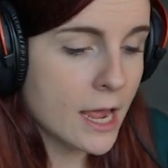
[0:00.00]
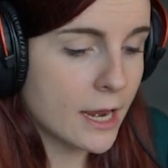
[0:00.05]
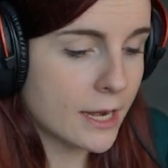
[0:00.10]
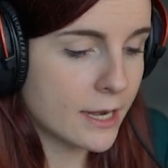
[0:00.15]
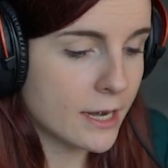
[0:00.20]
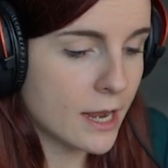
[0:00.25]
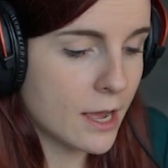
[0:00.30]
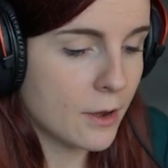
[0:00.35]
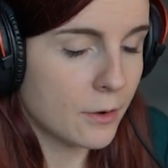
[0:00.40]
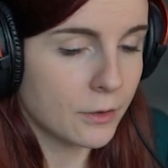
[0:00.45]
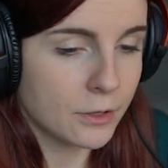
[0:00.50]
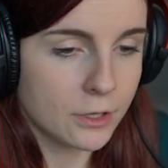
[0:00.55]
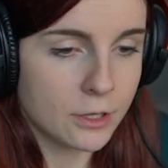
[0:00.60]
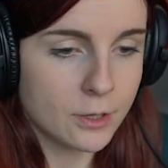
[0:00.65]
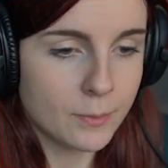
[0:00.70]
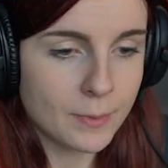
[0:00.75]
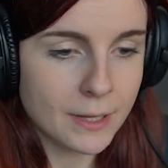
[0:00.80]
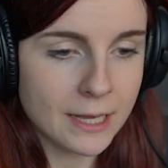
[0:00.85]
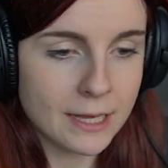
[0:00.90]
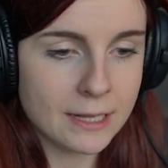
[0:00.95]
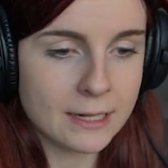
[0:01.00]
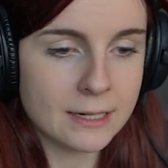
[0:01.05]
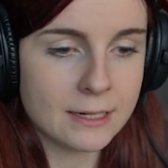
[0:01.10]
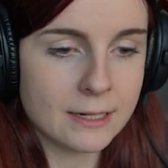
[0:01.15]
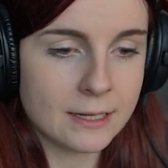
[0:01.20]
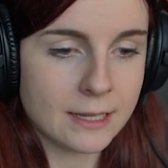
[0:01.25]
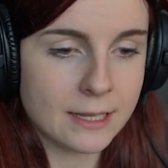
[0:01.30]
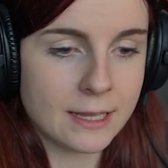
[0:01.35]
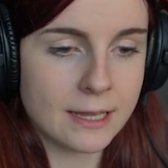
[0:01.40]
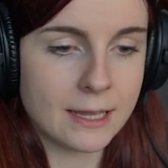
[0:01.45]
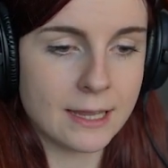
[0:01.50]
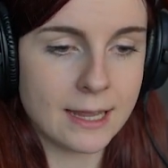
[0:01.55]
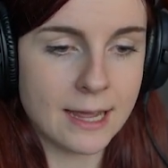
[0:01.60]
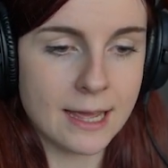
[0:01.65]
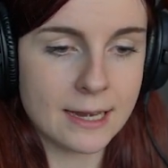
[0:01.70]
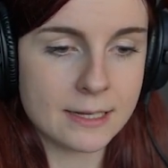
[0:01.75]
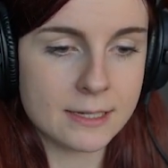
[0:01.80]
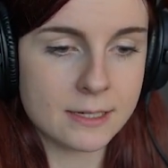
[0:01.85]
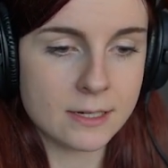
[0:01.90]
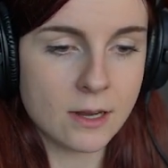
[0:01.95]
Now kubectl
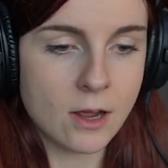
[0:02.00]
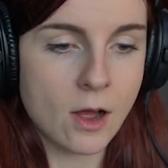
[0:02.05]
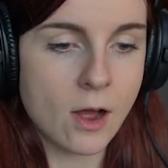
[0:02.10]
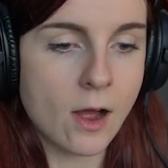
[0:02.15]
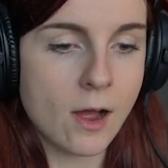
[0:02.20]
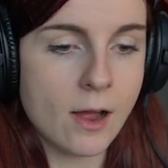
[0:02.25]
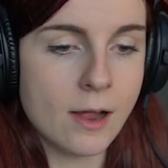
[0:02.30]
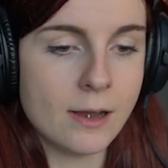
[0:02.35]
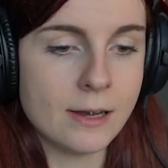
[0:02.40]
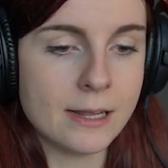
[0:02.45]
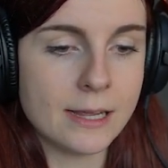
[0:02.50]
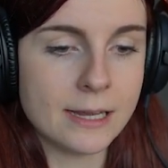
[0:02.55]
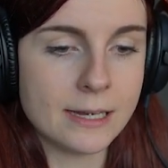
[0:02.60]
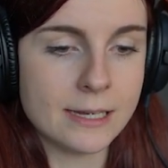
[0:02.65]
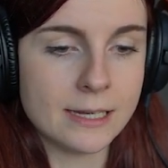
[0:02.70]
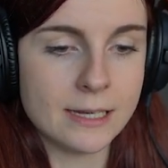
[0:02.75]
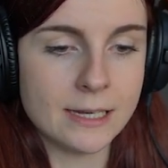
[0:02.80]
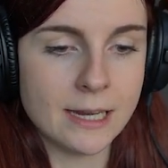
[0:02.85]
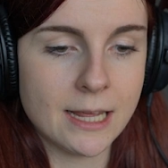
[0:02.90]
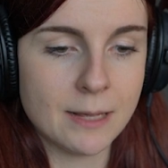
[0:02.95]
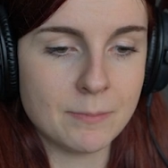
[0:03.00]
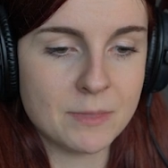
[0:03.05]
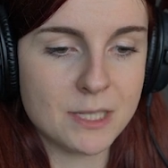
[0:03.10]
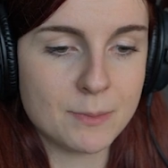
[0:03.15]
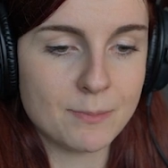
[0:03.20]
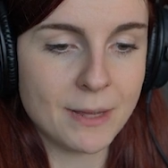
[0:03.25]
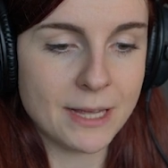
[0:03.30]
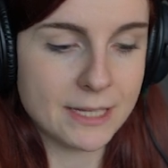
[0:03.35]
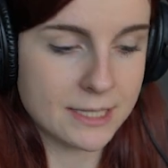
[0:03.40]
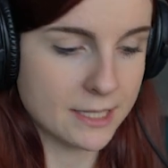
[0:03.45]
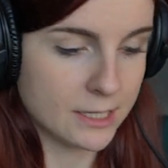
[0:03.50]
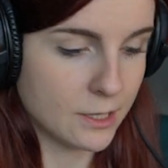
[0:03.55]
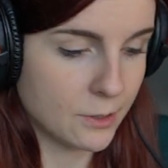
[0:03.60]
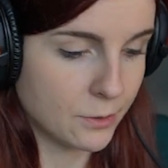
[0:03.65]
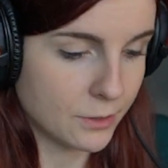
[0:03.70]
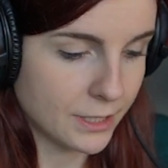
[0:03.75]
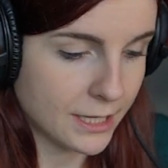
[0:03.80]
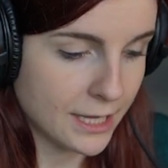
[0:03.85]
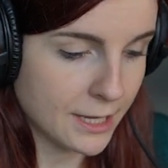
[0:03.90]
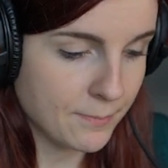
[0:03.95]
get all in namespace
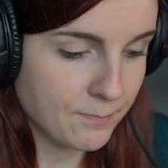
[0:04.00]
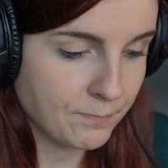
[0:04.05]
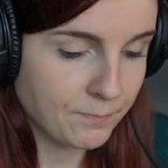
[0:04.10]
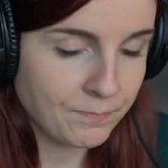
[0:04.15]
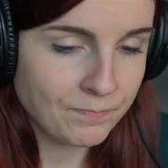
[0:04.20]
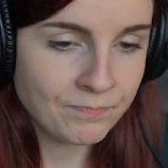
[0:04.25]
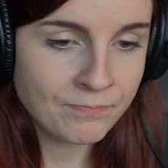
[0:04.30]
Loki